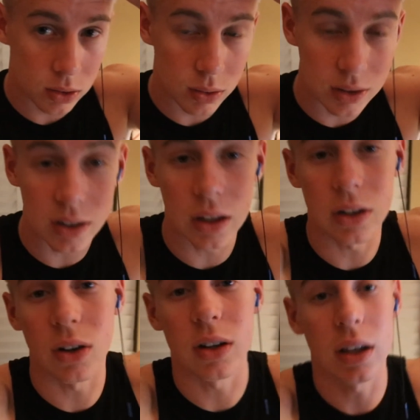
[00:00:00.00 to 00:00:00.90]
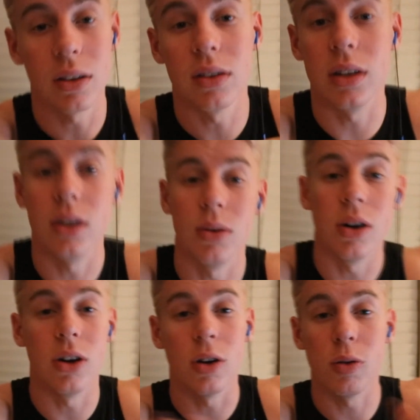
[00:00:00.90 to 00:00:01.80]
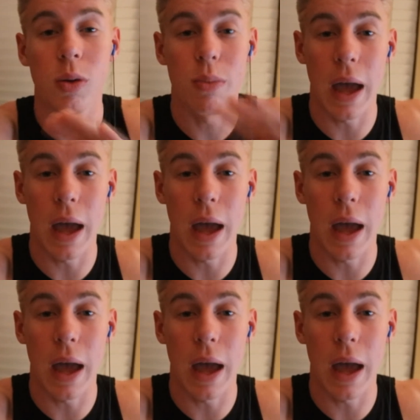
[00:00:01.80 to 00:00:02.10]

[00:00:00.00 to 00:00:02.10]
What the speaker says: So until then, y'all, kings to you, no